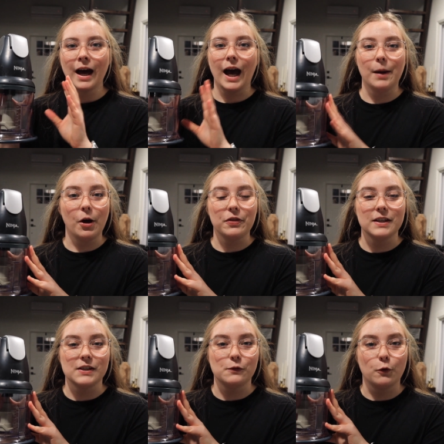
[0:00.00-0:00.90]
I bought
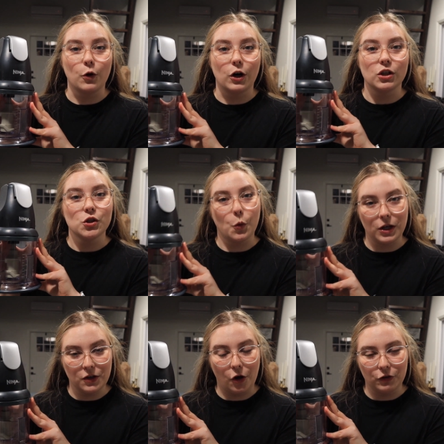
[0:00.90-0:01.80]
this for
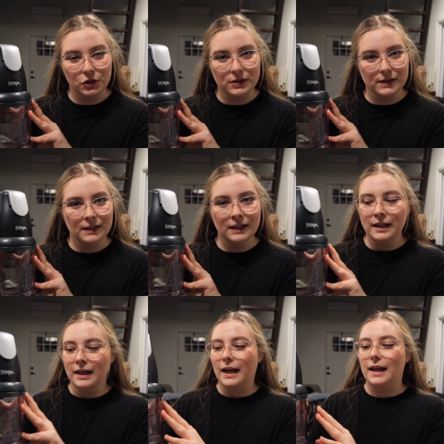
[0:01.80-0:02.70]
$20
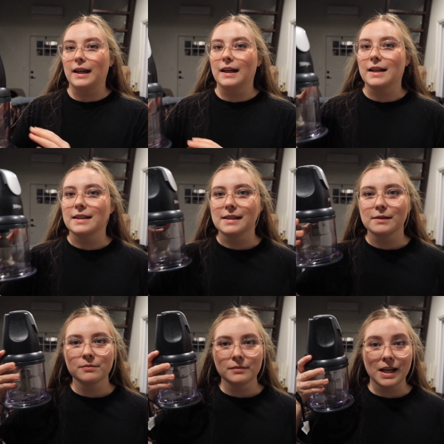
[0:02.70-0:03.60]
and
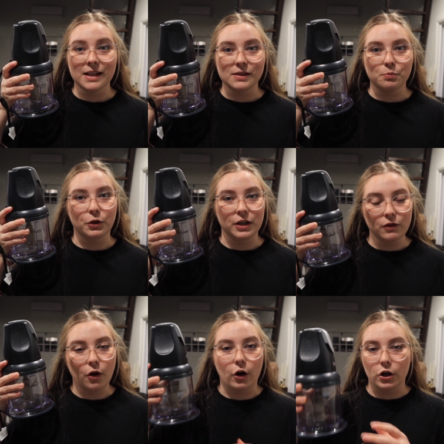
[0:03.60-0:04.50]
it's pretty
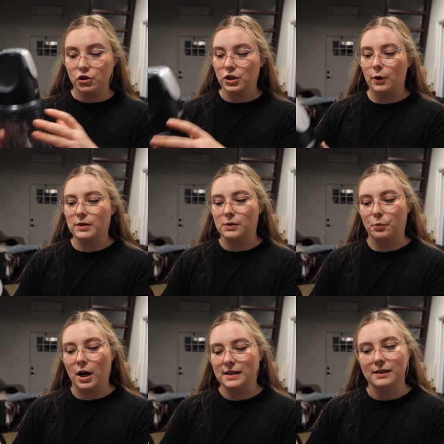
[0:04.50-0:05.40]
large. I was
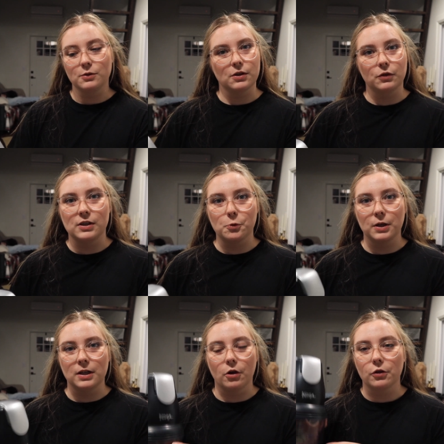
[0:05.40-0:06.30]
surprised it was only
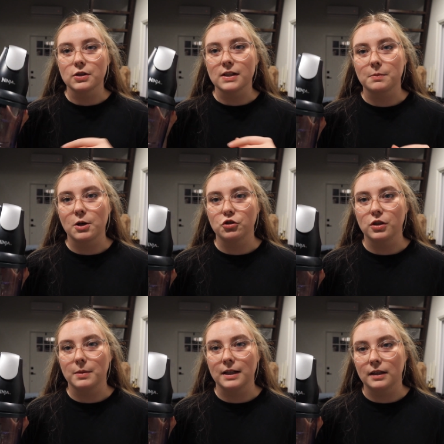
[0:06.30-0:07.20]
$20,
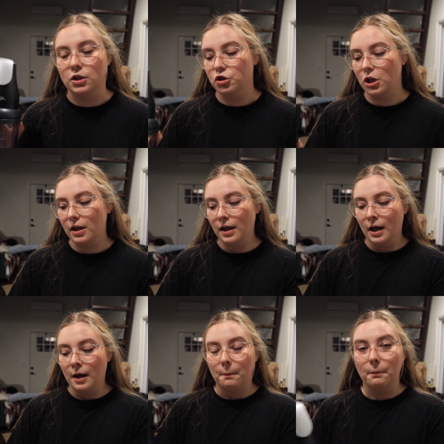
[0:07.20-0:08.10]
especially being Ninja.
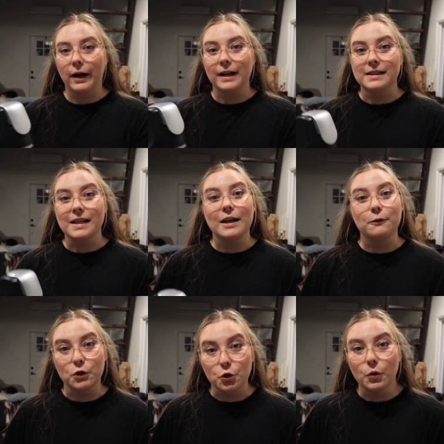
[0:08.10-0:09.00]
But
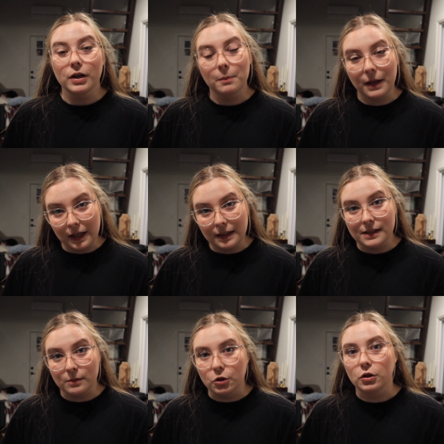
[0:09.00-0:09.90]
if you want to make
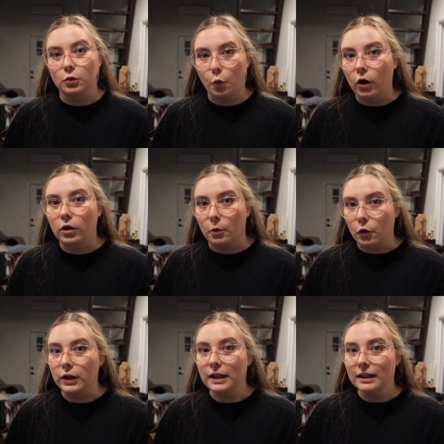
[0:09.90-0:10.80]
some good
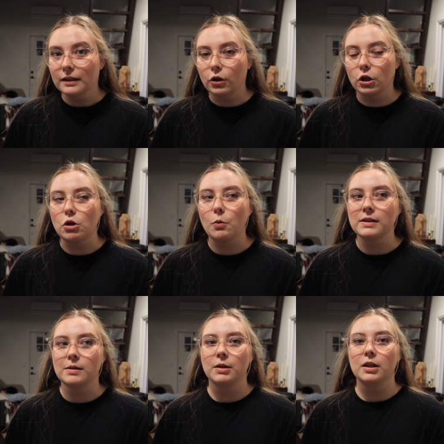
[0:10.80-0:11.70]
guacamole, or you
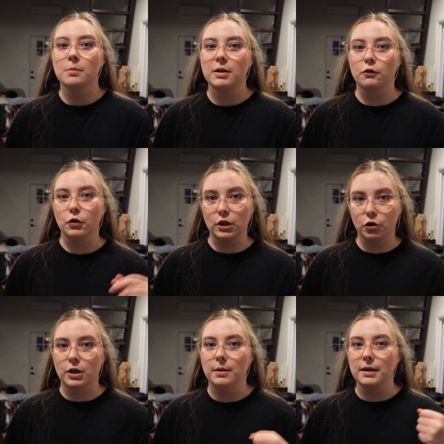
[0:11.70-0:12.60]
want something to be really
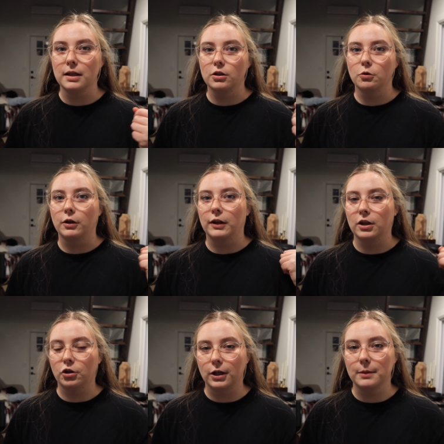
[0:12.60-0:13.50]
creamy, you want like
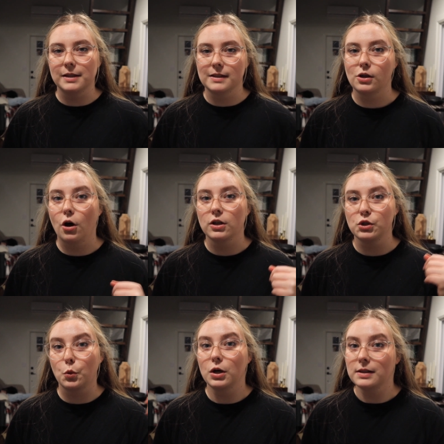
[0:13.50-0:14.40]
a creamy
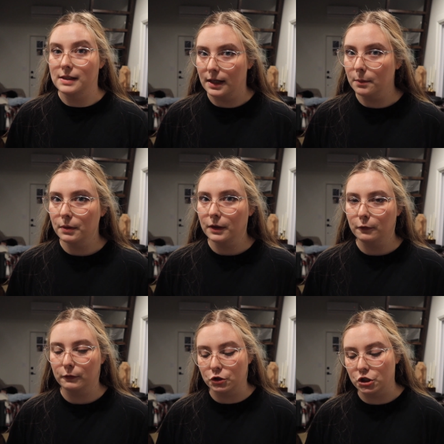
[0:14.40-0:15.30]
sauce or a dip
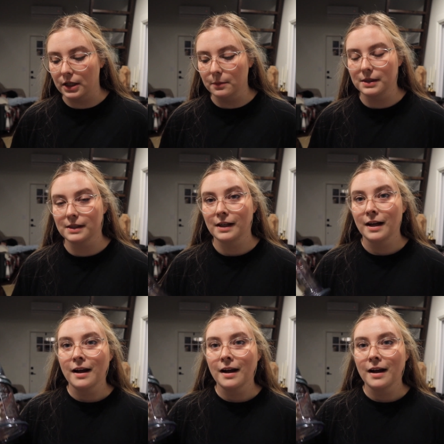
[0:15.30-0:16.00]
for chips,